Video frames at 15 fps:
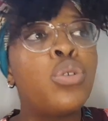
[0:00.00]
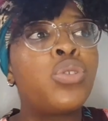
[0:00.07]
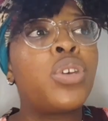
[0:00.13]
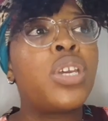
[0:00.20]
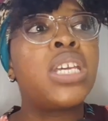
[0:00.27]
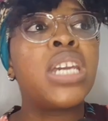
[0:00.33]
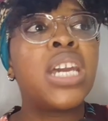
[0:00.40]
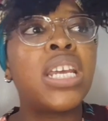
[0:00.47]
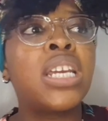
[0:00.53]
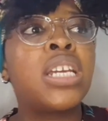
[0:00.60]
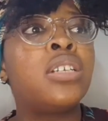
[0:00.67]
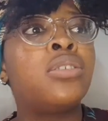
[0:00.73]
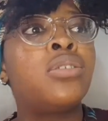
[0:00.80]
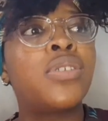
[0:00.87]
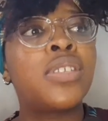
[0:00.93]
to getting
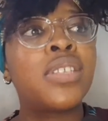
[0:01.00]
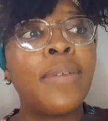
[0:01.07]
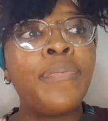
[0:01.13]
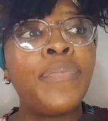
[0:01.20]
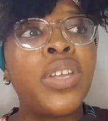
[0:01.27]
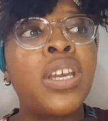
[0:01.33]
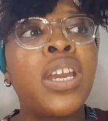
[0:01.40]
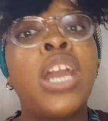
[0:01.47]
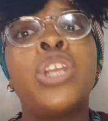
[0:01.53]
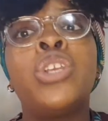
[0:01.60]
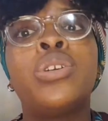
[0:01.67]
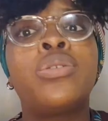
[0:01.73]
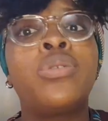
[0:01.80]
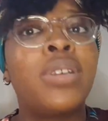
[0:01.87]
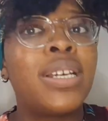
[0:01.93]
into something and
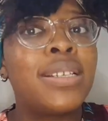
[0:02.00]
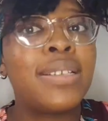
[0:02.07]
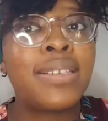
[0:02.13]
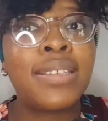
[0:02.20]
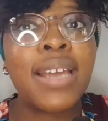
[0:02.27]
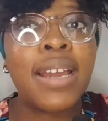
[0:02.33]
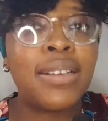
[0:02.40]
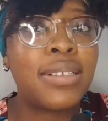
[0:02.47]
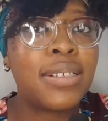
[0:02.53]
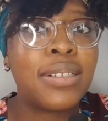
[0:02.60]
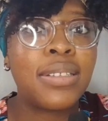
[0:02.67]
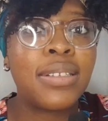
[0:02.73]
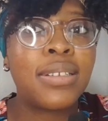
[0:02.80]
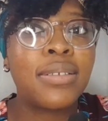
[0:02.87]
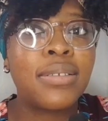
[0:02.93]
you don't understand
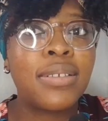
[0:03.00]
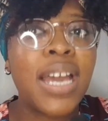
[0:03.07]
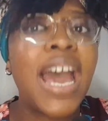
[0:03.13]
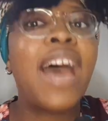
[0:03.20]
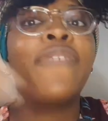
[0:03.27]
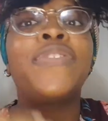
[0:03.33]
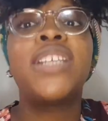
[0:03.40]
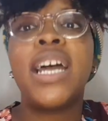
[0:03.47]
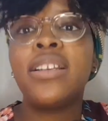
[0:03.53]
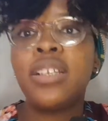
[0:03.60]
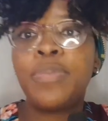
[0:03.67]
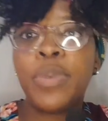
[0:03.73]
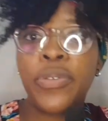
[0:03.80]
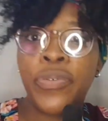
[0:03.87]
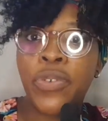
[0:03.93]
it. I've done
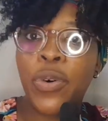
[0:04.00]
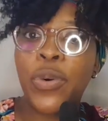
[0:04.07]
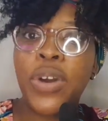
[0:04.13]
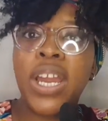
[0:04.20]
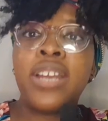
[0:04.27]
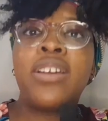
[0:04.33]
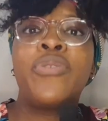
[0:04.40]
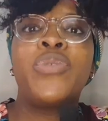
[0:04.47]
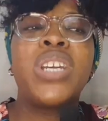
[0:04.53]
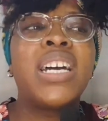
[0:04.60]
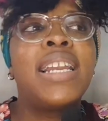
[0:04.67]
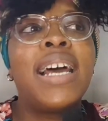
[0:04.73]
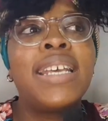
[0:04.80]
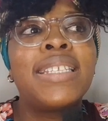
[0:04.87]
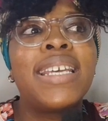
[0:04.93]
it before and I've
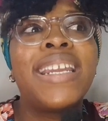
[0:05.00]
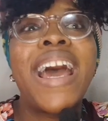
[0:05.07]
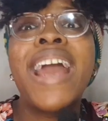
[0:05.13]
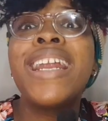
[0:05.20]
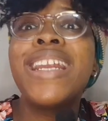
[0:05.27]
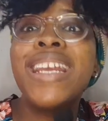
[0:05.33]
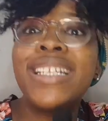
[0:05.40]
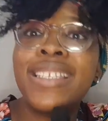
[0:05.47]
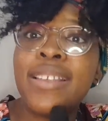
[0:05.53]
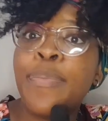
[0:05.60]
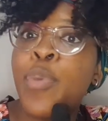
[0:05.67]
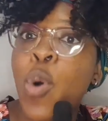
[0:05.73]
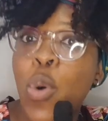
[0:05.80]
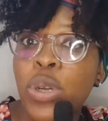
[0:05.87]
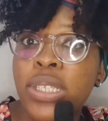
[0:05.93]
realized that I need
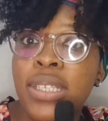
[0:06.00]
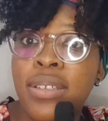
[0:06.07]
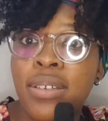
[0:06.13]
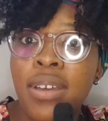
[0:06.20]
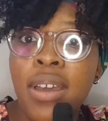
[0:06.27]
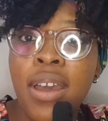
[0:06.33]
support.